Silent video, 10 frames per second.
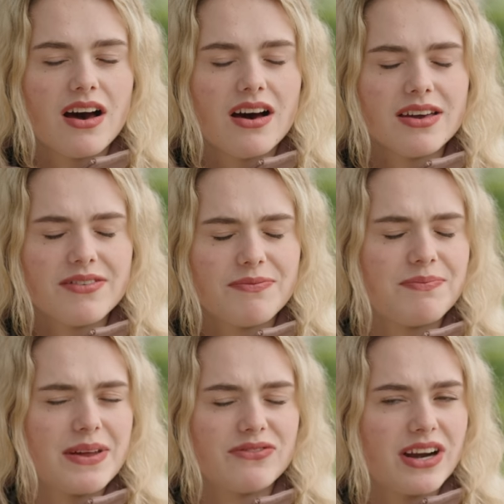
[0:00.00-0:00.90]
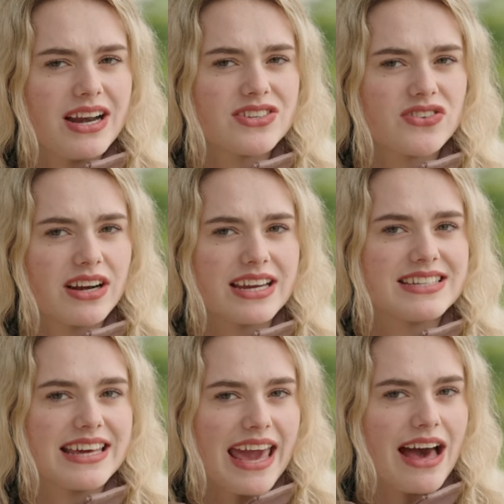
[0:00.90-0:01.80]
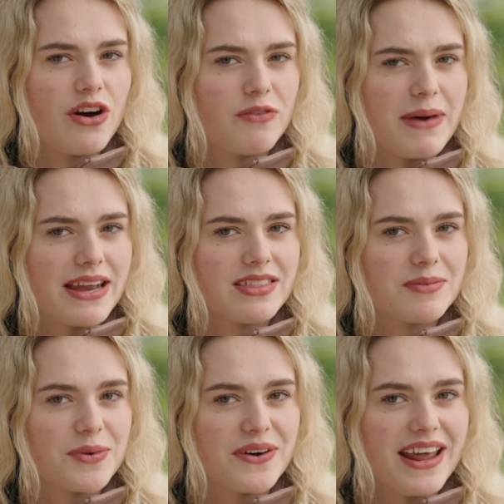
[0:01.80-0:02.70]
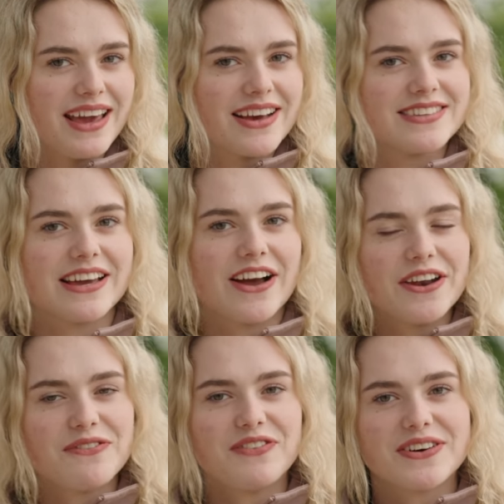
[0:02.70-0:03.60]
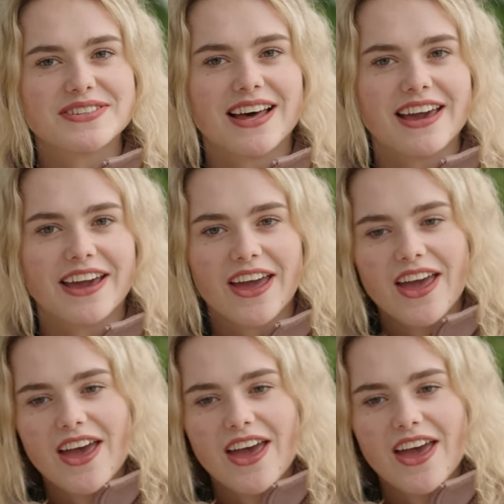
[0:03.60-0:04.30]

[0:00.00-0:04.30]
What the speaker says: I've been really struggling to get out of bed in the morning because it kind of feels like